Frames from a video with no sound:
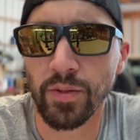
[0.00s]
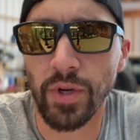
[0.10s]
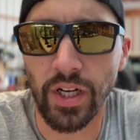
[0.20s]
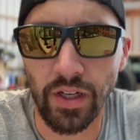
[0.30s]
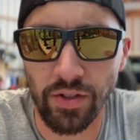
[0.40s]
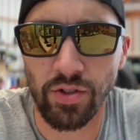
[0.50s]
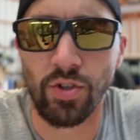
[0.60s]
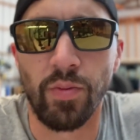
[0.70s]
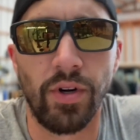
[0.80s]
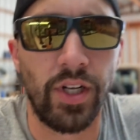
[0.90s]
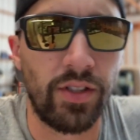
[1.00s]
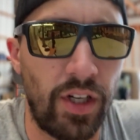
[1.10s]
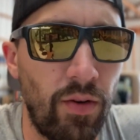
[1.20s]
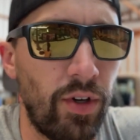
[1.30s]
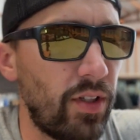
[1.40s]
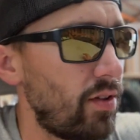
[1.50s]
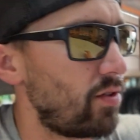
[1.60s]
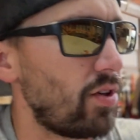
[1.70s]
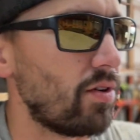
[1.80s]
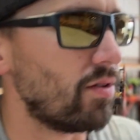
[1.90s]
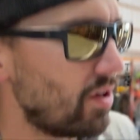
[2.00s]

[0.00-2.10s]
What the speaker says: make it super nice anyways. So